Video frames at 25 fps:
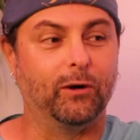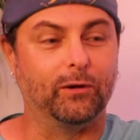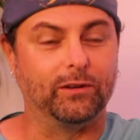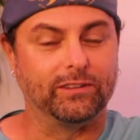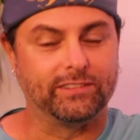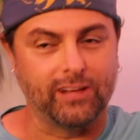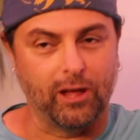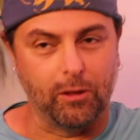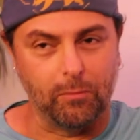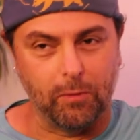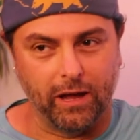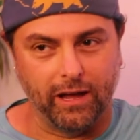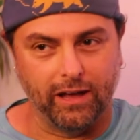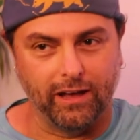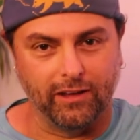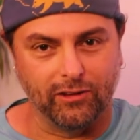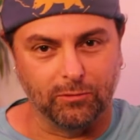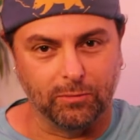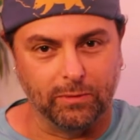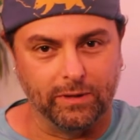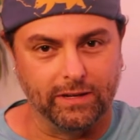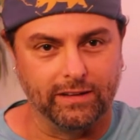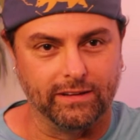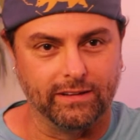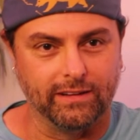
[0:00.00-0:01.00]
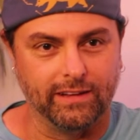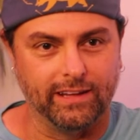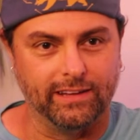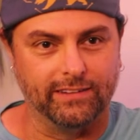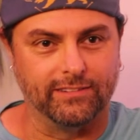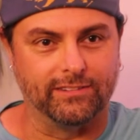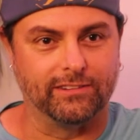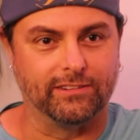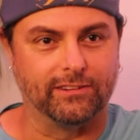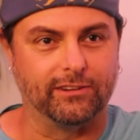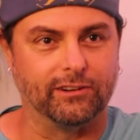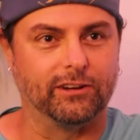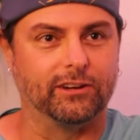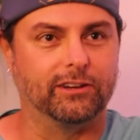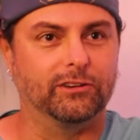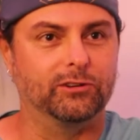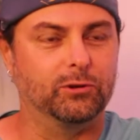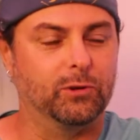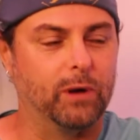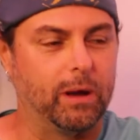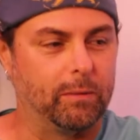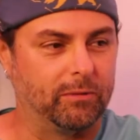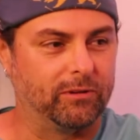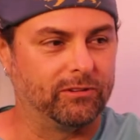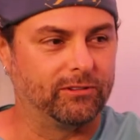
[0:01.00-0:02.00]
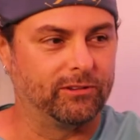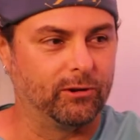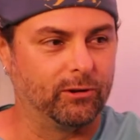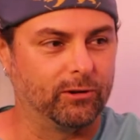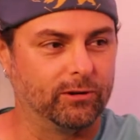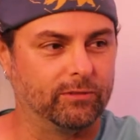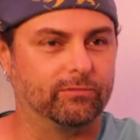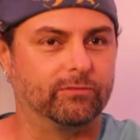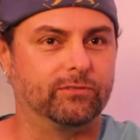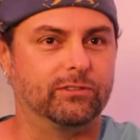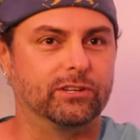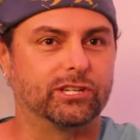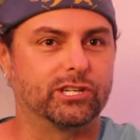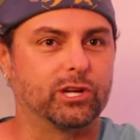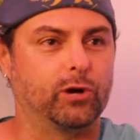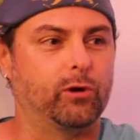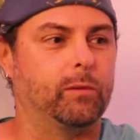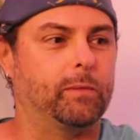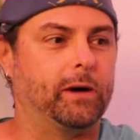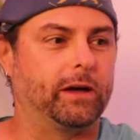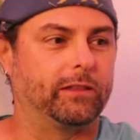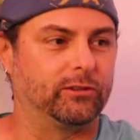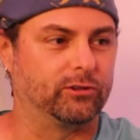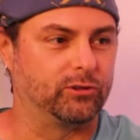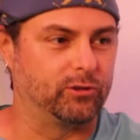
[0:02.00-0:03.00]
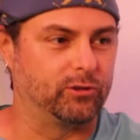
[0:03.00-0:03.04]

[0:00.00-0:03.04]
always tell my husband, is there a new episode of the show about the